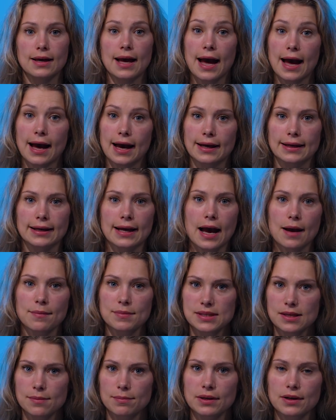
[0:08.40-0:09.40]
Hi,
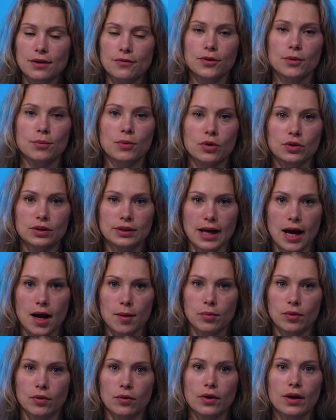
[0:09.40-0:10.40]
I'm Sabina from
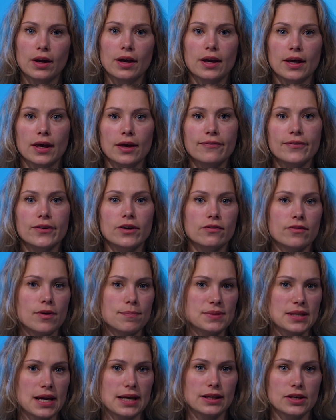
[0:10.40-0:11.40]
Contabo. If your
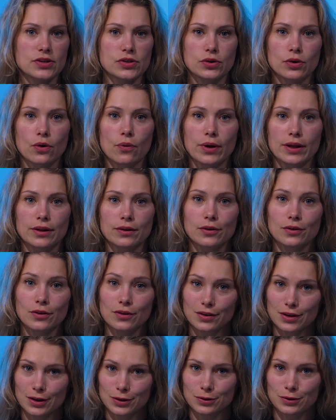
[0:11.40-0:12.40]
website is growing,
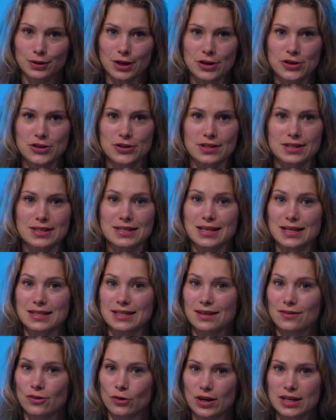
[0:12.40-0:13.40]
congratulations,
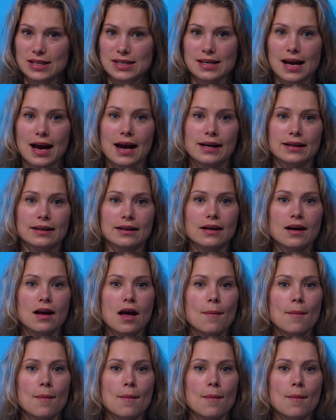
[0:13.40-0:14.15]
that's a great sign.